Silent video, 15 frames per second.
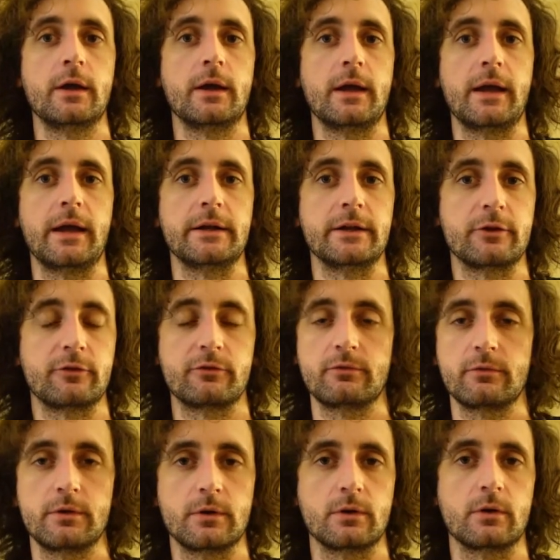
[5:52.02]
and it's
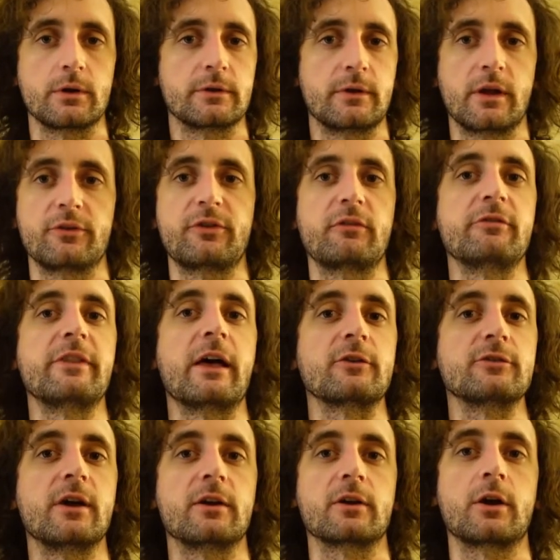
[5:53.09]
a
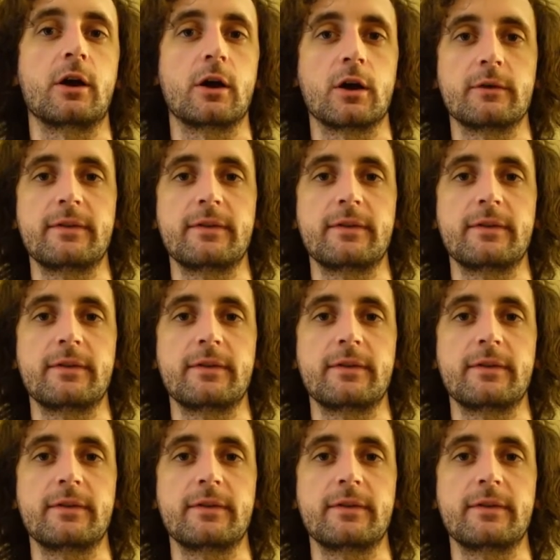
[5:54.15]
$7,000 car.